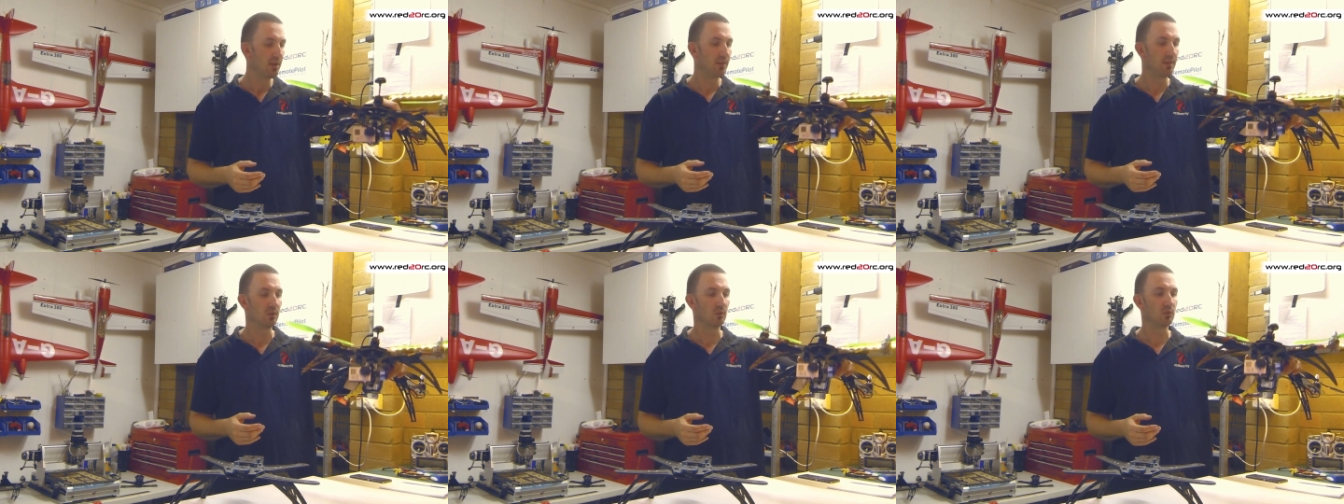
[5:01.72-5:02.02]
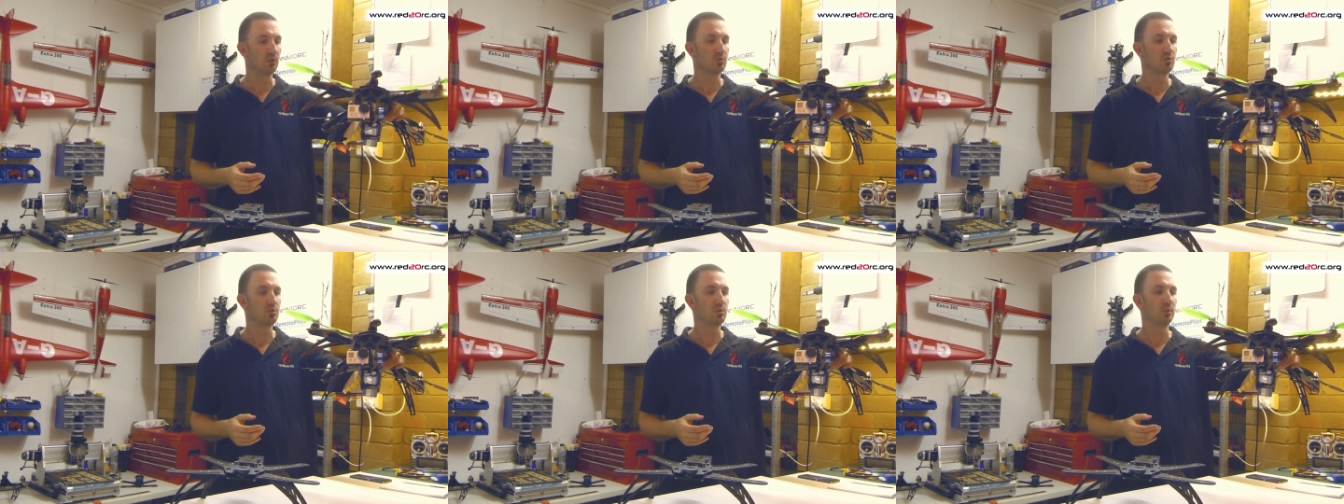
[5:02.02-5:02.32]
That'll
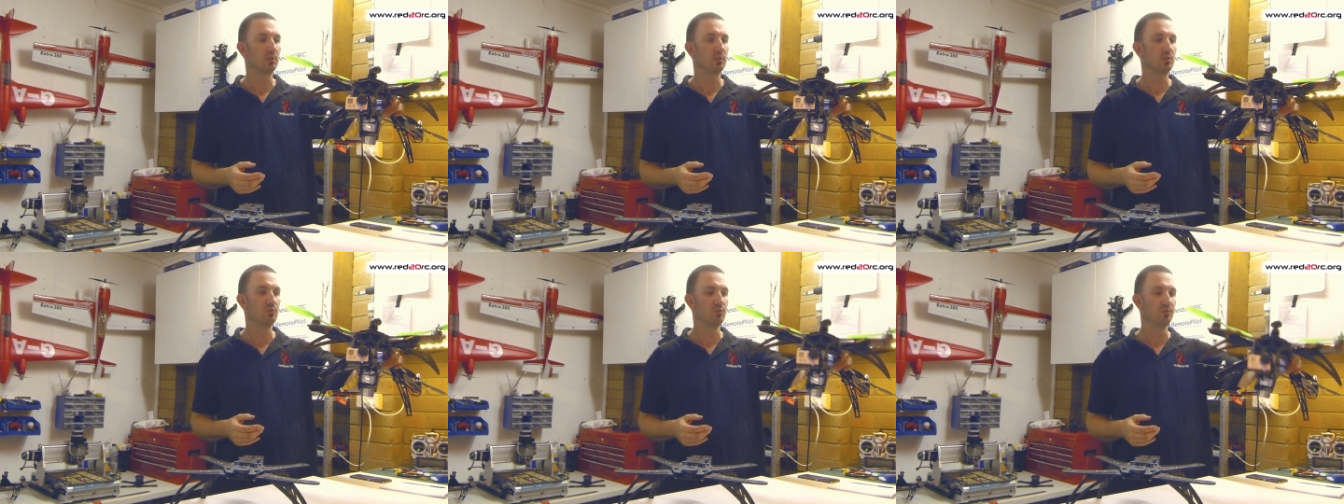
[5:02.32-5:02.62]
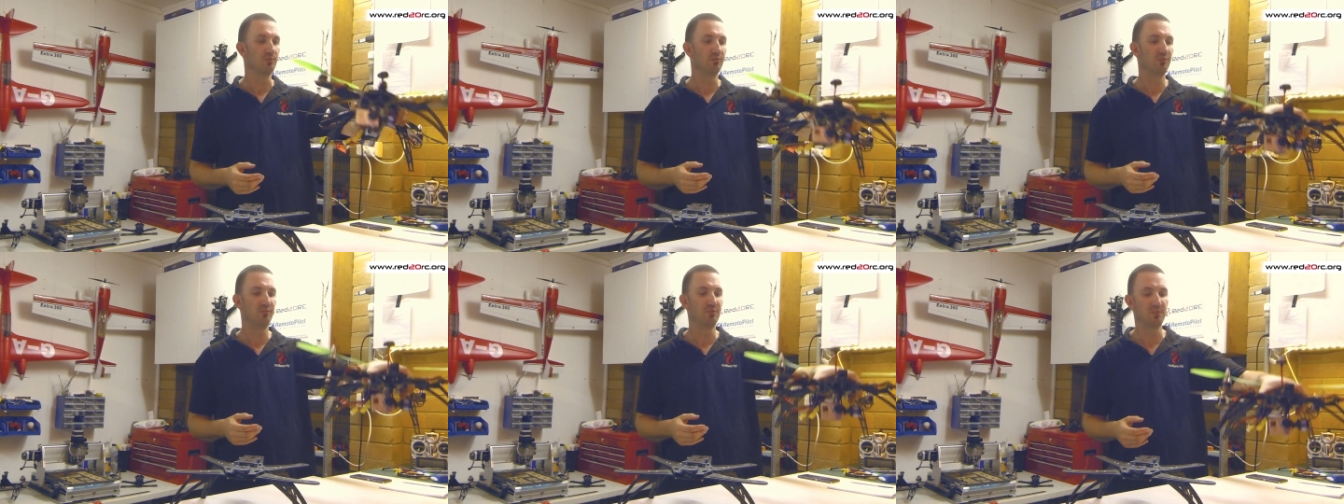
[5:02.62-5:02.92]
cost you
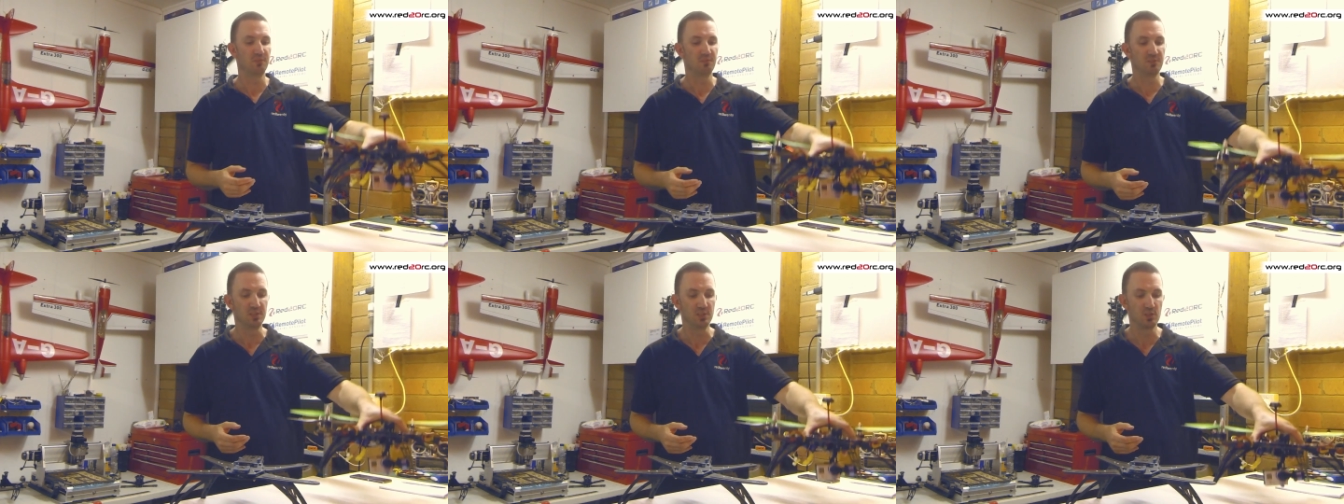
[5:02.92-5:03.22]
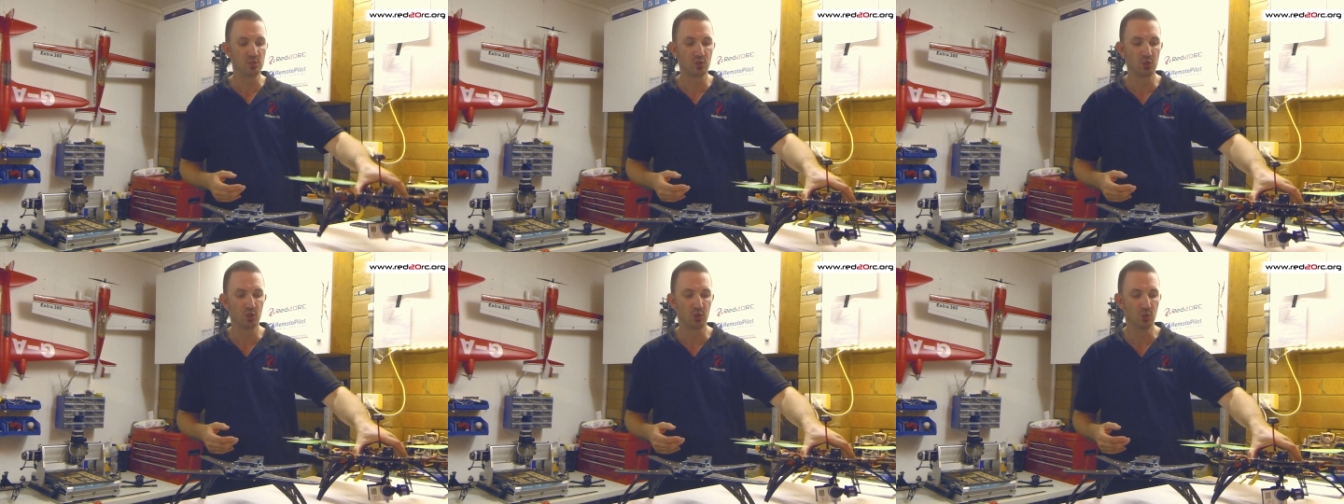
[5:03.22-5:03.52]

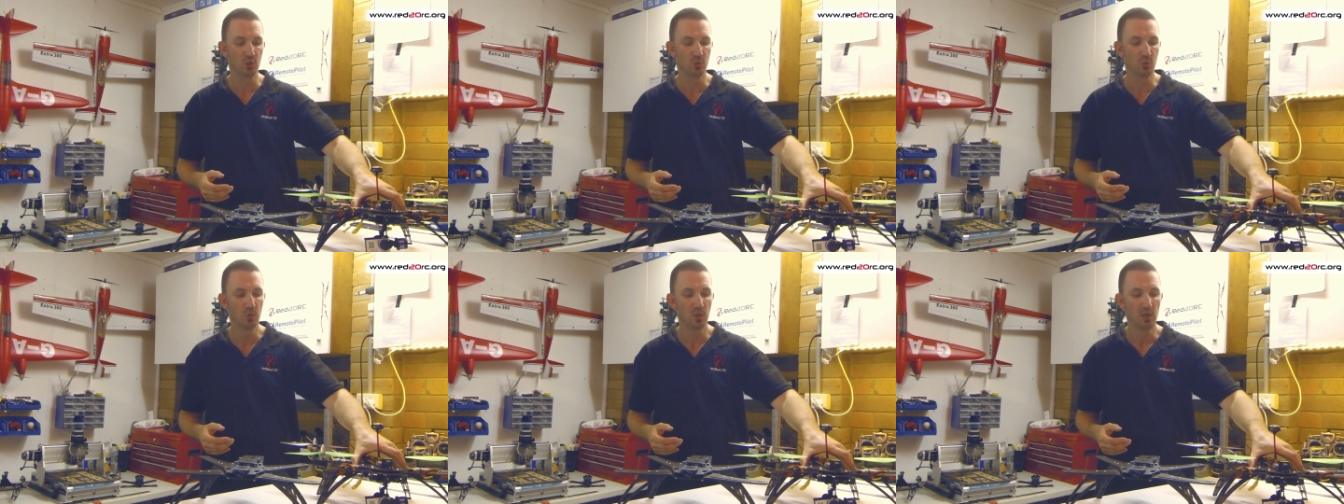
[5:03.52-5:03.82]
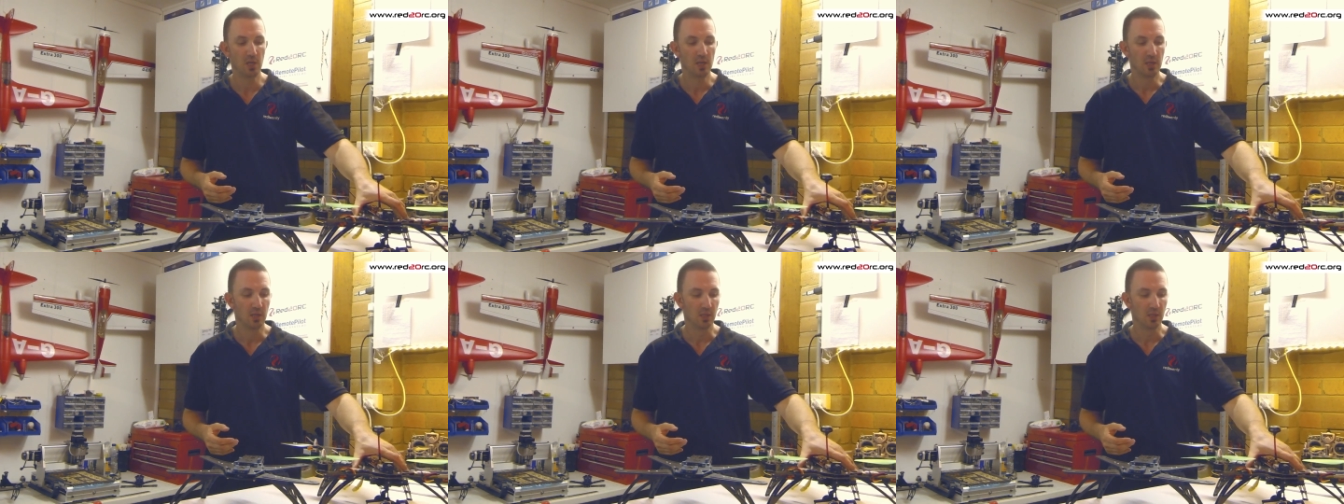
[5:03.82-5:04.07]
152.